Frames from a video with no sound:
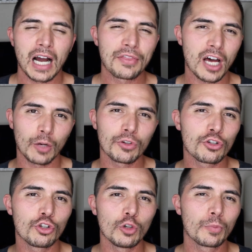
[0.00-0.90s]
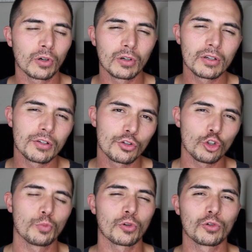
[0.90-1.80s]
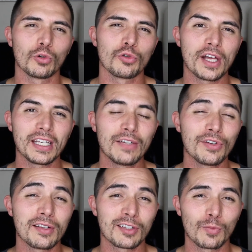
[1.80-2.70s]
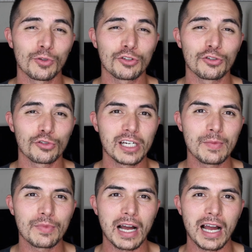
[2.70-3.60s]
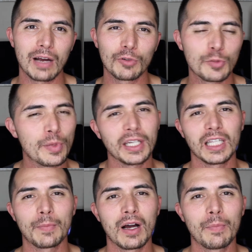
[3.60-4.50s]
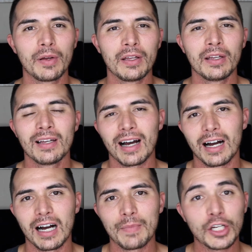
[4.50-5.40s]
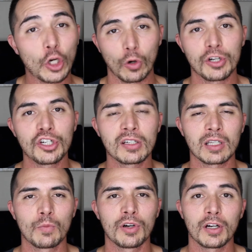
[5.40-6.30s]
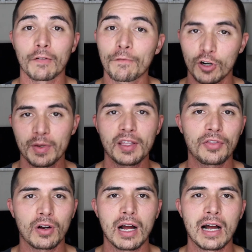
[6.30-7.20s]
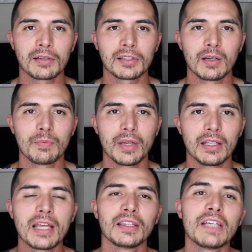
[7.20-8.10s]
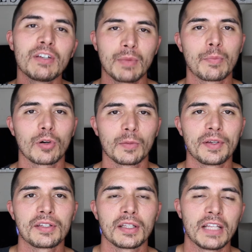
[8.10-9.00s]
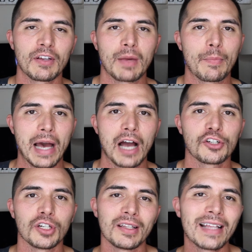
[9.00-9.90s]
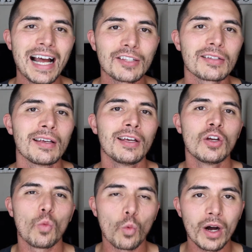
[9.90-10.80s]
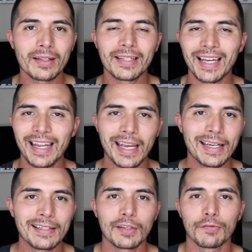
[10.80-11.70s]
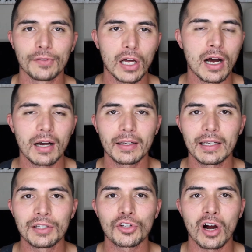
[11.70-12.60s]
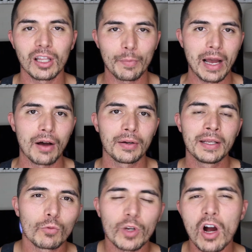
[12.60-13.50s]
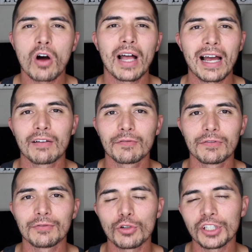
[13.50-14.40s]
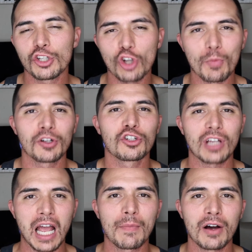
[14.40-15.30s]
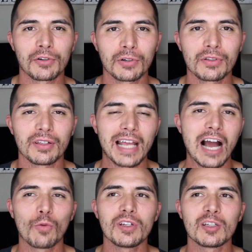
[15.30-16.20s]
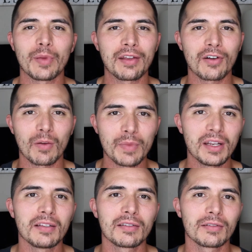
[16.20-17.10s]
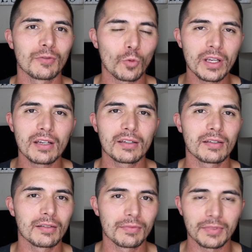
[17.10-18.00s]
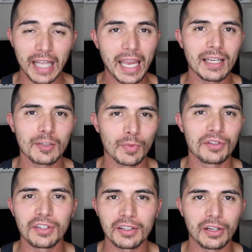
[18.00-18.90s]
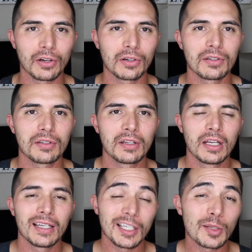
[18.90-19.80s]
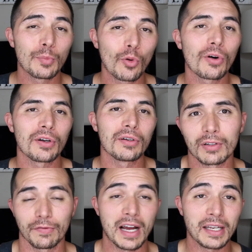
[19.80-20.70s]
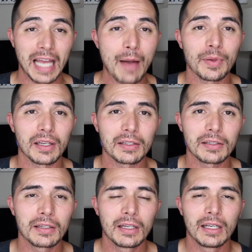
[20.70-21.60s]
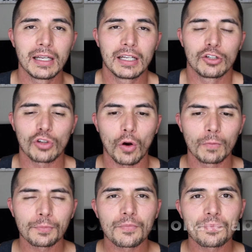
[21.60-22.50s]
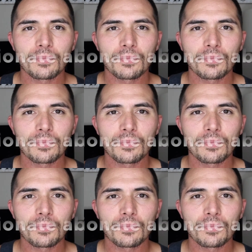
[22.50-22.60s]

I thought it was super, super cool that even in someone's dream, I was picking them up, encouraging someone, affirming that they're awesome, and living my purpose and living my passion. And that's what today's vlog is all about. We all have only so much time on earth, and how we spend our minutes, weeks, days, months, and years is important in defining happiness. So